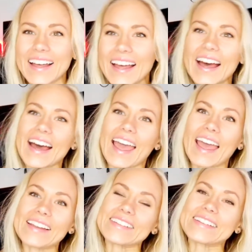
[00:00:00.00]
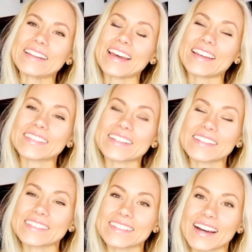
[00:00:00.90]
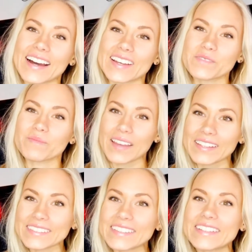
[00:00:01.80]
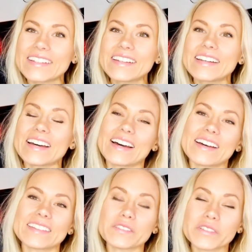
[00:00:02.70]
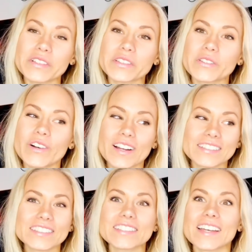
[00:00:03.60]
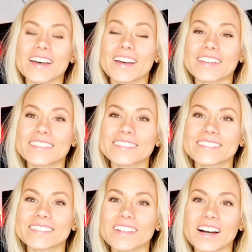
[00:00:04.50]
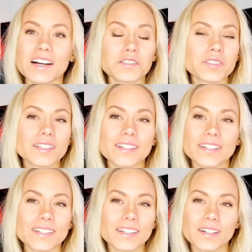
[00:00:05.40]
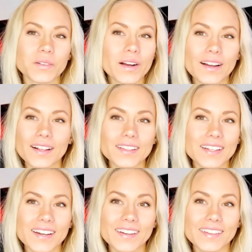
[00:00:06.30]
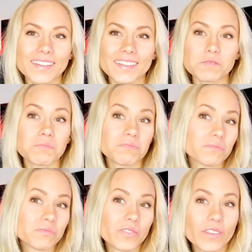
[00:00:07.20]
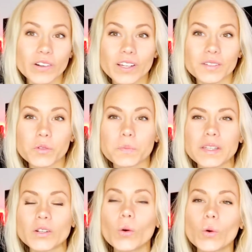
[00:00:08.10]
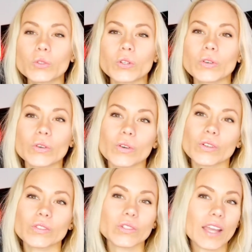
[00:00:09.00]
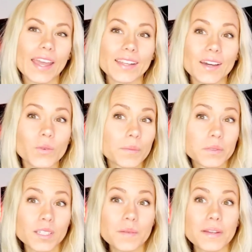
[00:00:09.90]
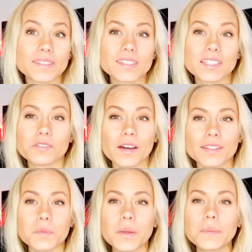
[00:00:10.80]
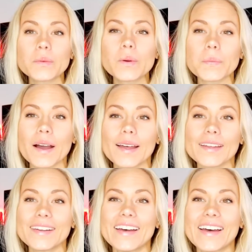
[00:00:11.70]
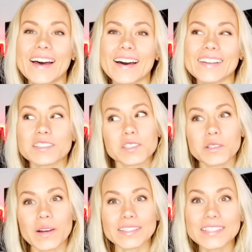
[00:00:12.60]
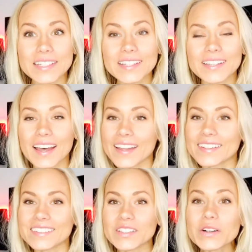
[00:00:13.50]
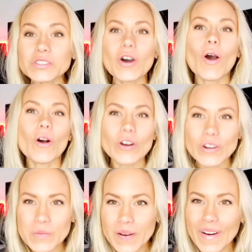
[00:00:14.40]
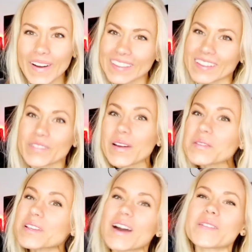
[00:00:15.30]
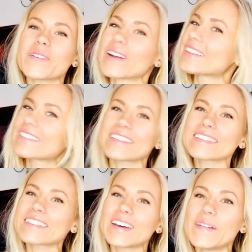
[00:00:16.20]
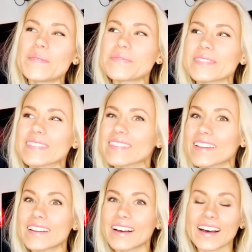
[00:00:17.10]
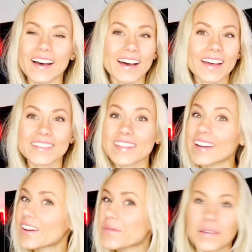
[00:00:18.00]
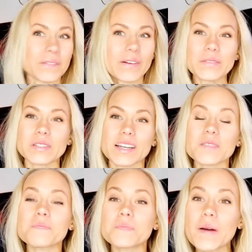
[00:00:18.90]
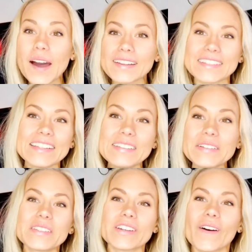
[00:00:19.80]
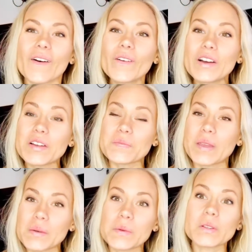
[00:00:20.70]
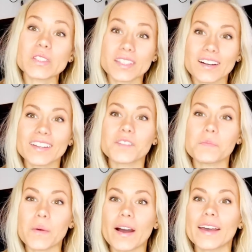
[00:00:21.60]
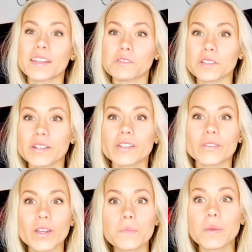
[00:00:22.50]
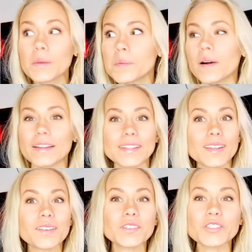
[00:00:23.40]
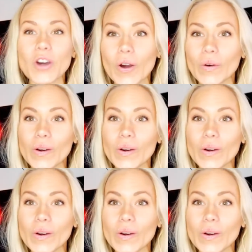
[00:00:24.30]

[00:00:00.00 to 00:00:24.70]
and then I made the first ones, and after a while I thought it would be cool to create a web shop and see if other people would buy it. And so I did, and it looked horrible. The web shop was just a terrible web shop. But even though people started buying floating grip, people I didn't know,